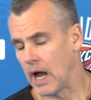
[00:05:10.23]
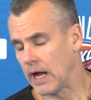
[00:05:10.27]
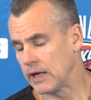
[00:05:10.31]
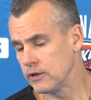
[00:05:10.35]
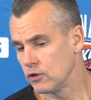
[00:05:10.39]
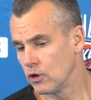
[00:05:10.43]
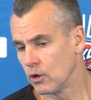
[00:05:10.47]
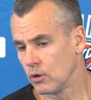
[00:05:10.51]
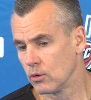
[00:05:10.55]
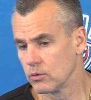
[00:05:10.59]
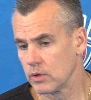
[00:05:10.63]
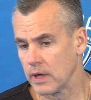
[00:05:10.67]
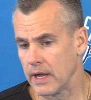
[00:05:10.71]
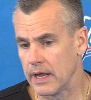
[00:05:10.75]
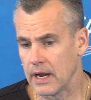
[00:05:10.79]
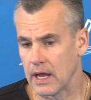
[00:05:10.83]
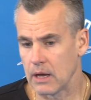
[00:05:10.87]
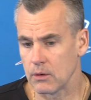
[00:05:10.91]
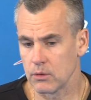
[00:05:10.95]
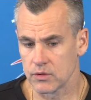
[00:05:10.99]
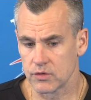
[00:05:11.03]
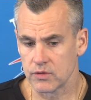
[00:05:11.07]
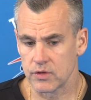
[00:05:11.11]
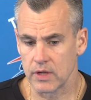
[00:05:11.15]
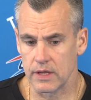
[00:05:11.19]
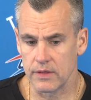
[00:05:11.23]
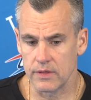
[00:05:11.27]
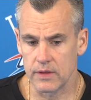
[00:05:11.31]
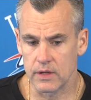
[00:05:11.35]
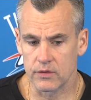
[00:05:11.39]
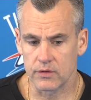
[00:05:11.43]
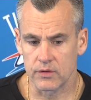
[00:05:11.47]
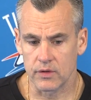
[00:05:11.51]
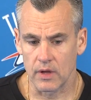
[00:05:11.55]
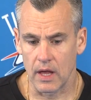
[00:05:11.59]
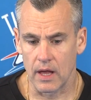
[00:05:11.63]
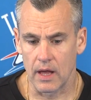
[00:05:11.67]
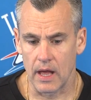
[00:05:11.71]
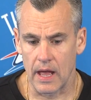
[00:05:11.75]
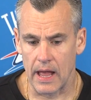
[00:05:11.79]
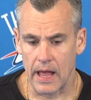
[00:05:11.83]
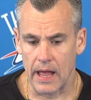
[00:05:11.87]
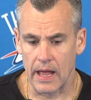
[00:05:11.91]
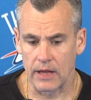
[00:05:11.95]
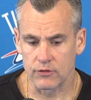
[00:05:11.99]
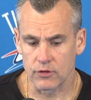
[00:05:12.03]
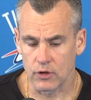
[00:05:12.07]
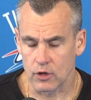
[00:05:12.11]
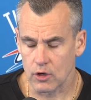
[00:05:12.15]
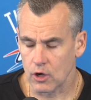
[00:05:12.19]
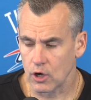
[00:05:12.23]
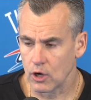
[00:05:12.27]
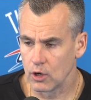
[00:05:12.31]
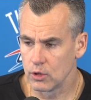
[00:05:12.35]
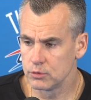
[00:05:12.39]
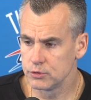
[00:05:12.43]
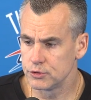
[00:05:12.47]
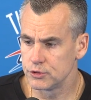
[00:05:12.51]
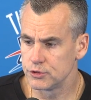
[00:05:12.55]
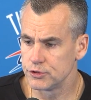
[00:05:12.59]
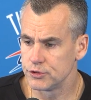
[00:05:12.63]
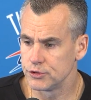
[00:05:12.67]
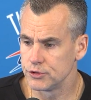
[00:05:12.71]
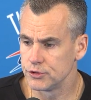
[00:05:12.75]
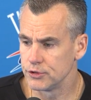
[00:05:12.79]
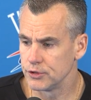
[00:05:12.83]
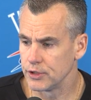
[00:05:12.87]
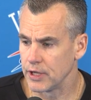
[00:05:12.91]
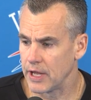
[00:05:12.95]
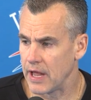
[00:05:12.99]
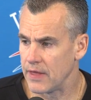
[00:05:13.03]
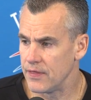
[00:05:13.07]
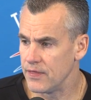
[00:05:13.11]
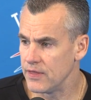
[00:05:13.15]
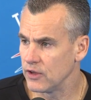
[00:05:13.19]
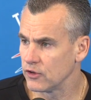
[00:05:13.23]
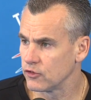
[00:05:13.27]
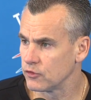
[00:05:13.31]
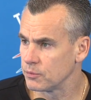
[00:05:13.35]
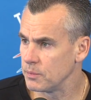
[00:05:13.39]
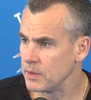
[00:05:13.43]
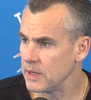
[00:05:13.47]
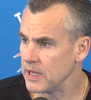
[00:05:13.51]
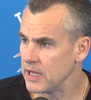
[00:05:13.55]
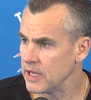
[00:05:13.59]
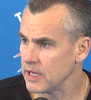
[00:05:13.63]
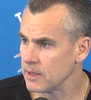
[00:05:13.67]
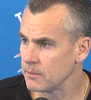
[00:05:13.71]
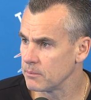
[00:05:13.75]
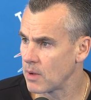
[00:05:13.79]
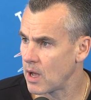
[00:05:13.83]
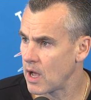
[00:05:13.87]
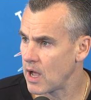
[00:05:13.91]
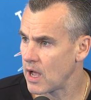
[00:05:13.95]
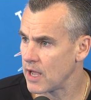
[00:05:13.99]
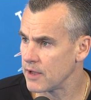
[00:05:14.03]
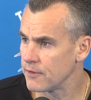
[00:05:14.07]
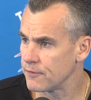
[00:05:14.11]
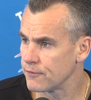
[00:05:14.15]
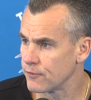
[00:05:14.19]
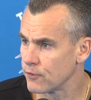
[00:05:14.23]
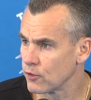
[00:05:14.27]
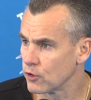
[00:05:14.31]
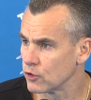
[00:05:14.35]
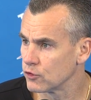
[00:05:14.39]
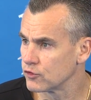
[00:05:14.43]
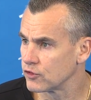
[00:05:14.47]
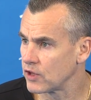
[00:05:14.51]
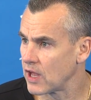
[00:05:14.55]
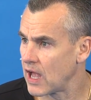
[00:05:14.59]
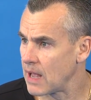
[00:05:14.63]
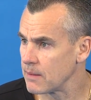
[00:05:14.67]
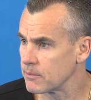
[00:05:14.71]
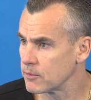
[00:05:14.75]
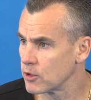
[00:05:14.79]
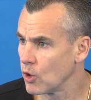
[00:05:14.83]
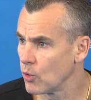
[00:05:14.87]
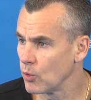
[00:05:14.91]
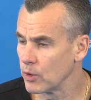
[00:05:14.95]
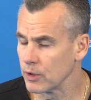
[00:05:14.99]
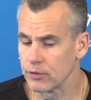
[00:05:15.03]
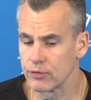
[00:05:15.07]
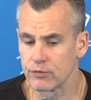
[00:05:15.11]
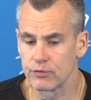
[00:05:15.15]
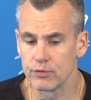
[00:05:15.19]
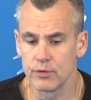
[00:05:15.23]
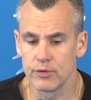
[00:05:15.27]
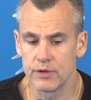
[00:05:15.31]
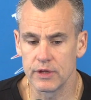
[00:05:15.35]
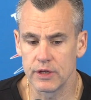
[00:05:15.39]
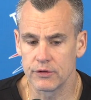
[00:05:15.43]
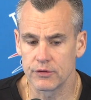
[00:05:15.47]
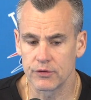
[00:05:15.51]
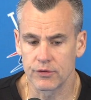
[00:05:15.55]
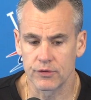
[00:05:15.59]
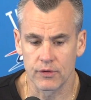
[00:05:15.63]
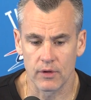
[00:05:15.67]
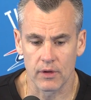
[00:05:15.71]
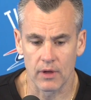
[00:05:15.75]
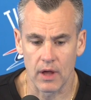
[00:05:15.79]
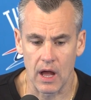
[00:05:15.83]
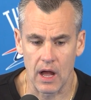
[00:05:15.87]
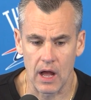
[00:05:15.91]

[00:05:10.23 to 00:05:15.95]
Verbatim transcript: I don't, and I will say this as a coach, and this being my first time going through this,